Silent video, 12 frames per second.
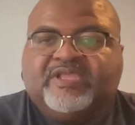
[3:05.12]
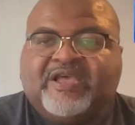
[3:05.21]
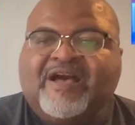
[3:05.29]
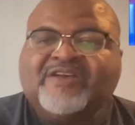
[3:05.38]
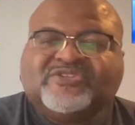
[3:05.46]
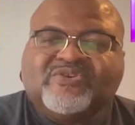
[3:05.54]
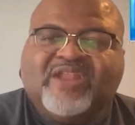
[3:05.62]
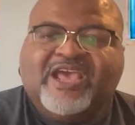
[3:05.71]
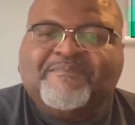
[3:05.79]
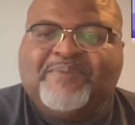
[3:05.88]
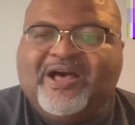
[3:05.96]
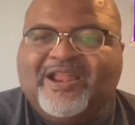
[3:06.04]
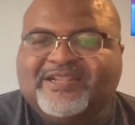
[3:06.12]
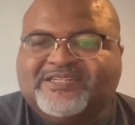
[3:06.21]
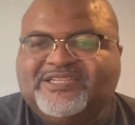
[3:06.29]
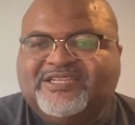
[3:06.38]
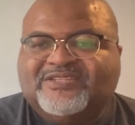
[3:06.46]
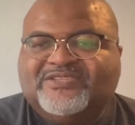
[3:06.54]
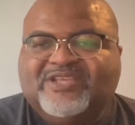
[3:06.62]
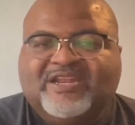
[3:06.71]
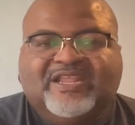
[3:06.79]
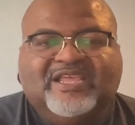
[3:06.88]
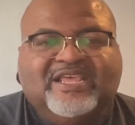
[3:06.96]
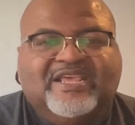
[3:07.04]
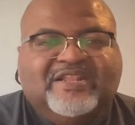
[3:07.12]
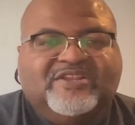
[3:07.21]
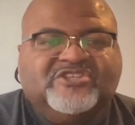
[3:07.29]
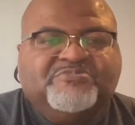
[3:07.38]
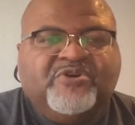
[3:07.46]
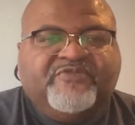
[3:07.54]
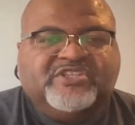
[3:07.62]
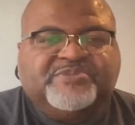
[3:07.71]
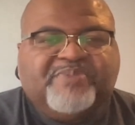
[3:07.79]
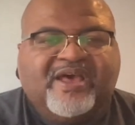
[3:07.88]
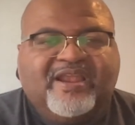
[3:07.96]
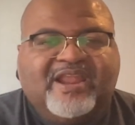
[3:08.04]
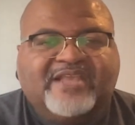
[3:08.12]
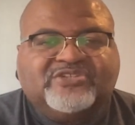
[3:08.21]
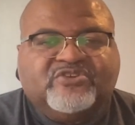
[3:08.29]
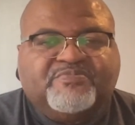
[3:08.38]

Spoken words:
I also like politics, and this movie spotlights her